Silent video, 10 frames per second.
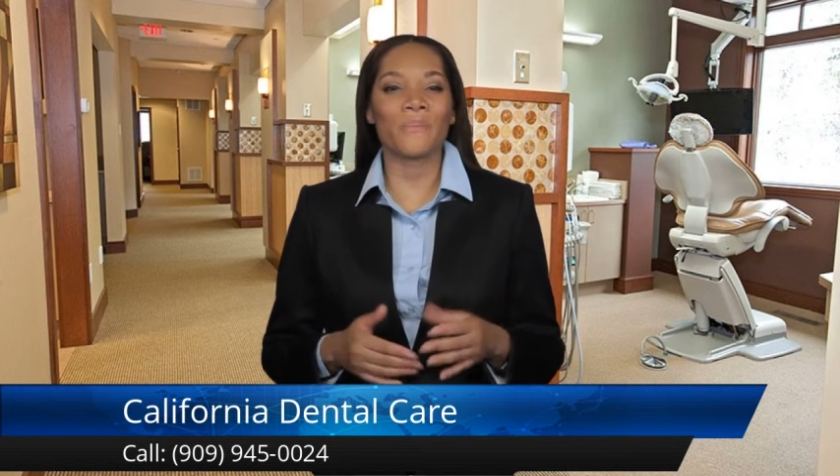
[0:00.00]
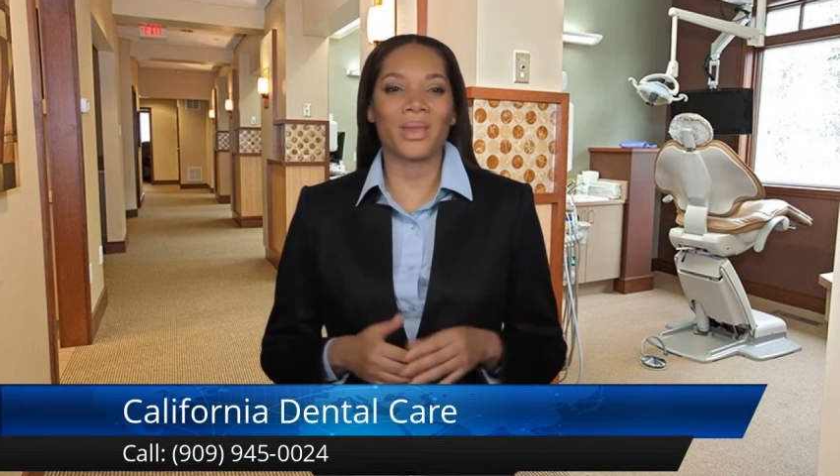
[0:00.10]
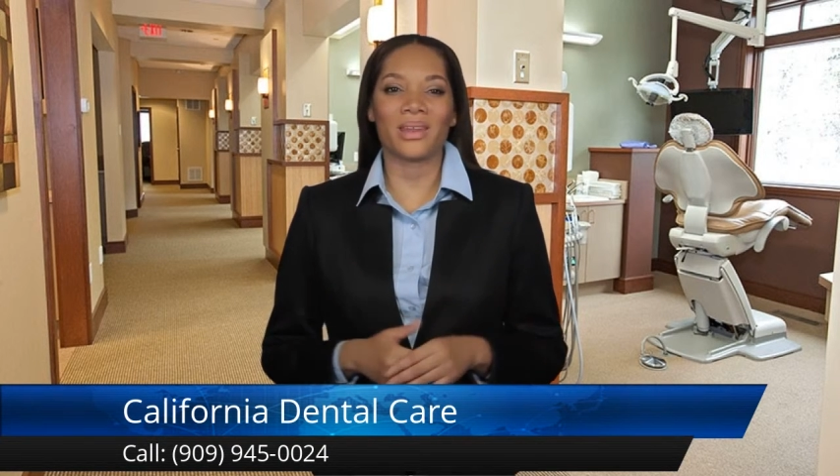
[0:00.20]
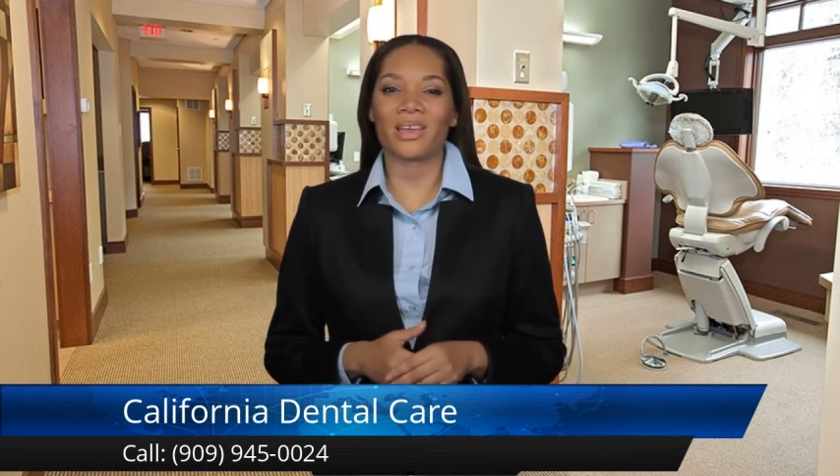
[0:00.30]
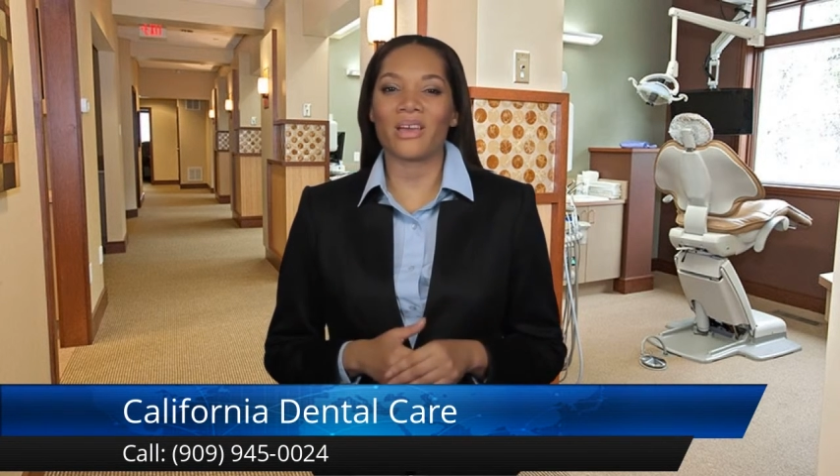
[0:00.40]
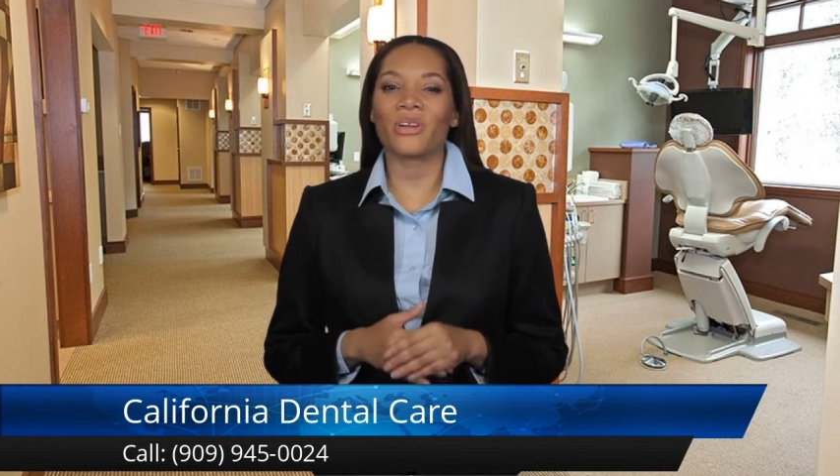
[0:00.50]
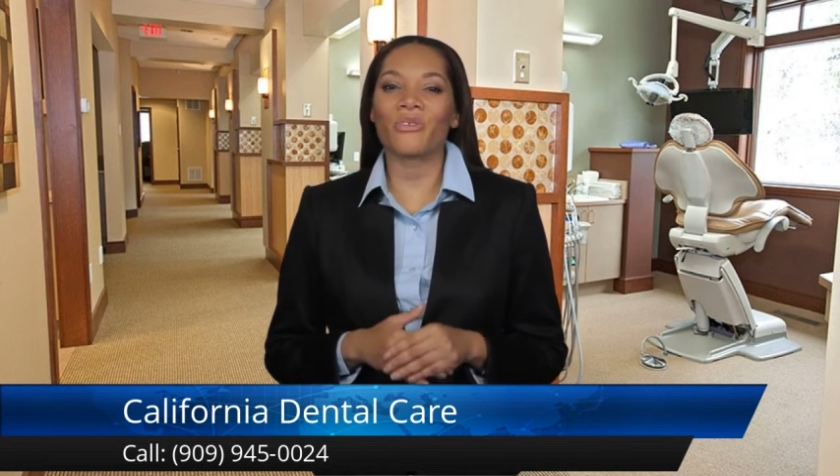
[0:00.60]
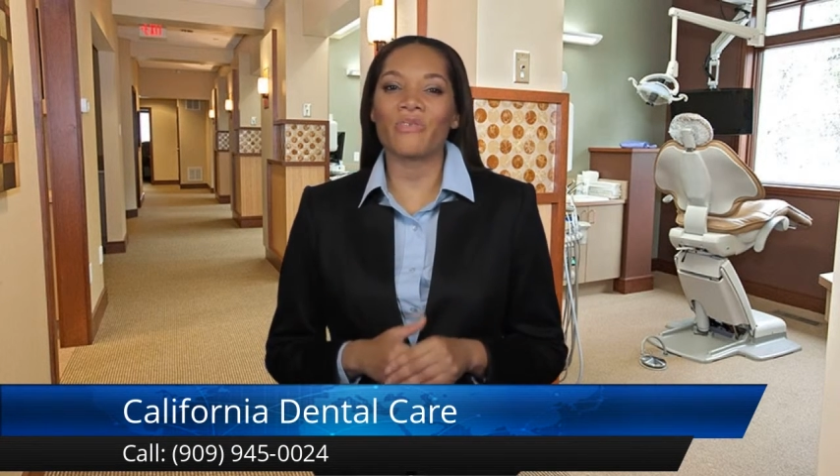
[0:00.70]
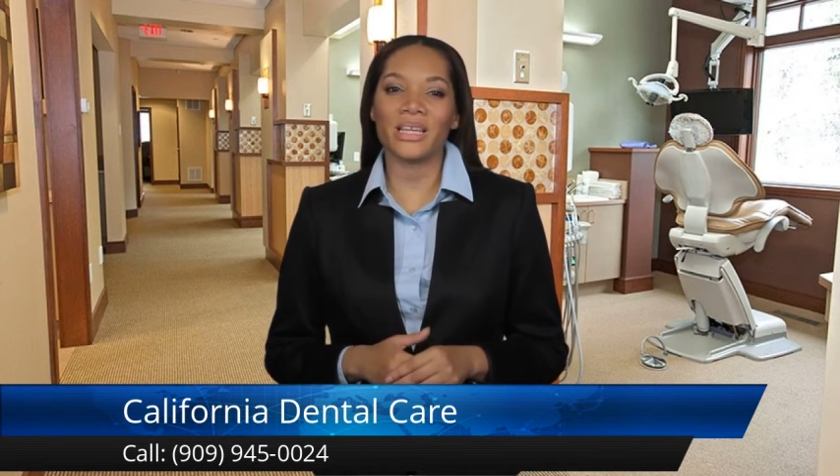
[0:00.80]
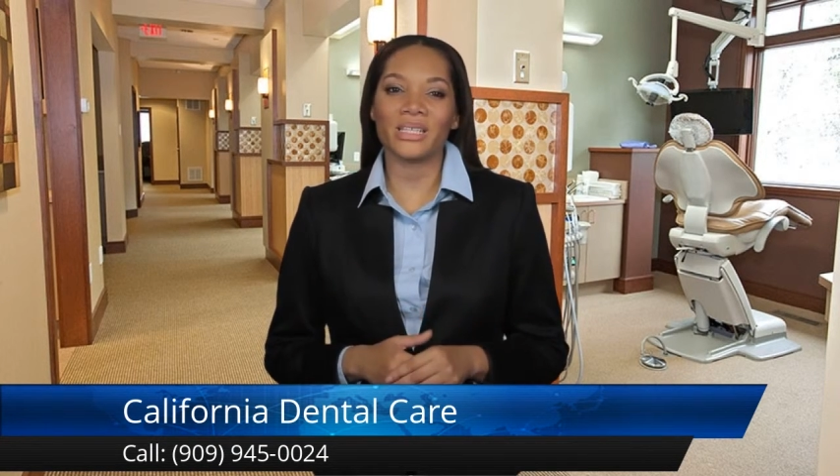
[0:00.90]
meaning of
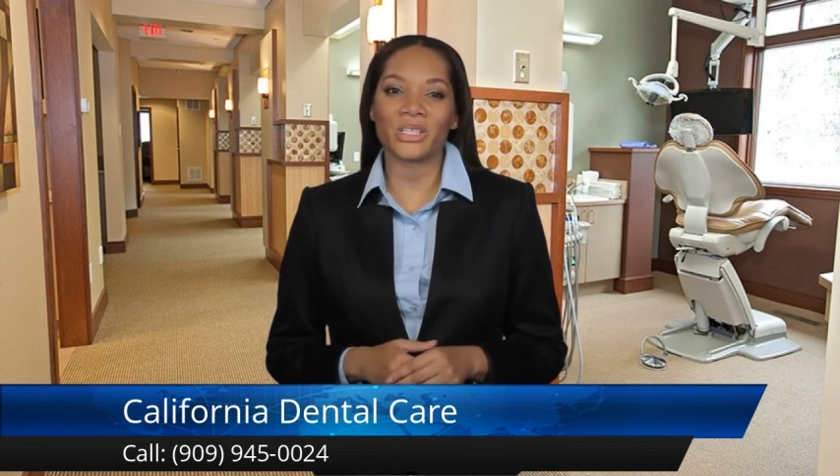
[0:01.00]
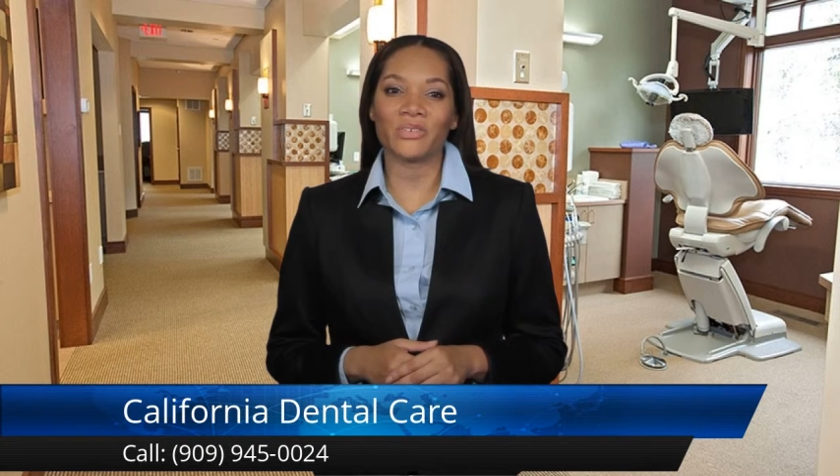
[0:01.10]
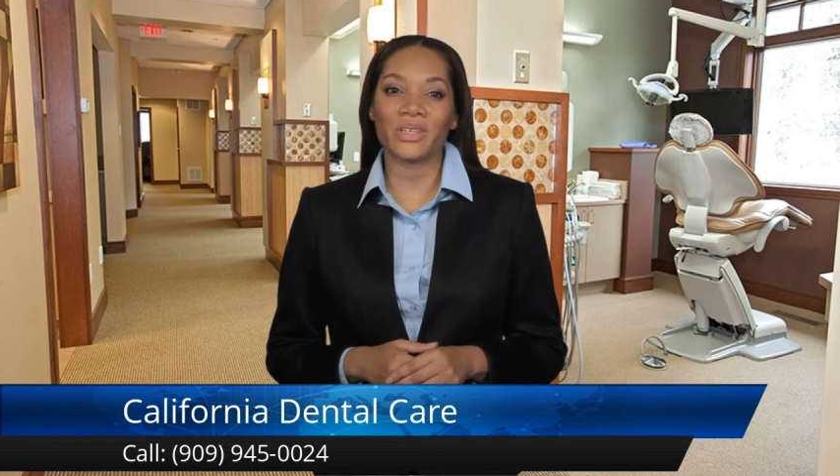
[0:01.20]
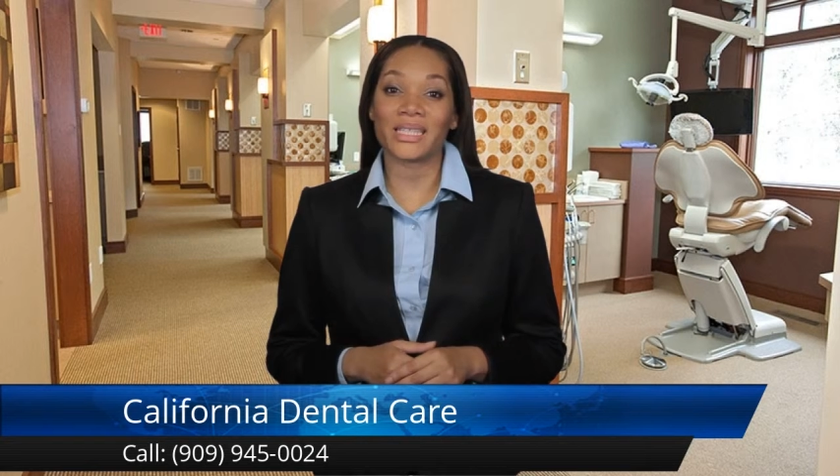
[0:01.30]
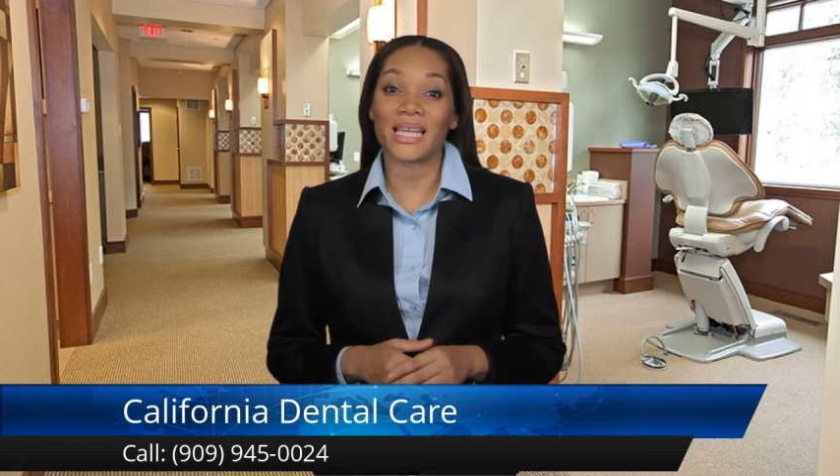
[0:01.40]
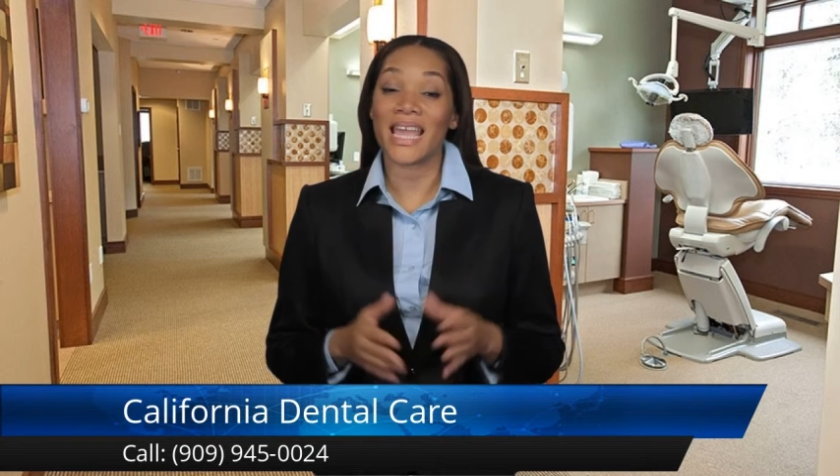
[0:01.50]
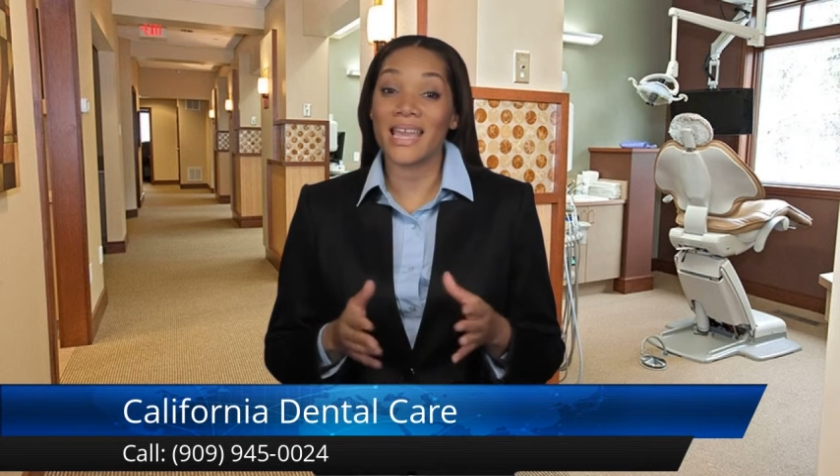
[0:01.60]
great service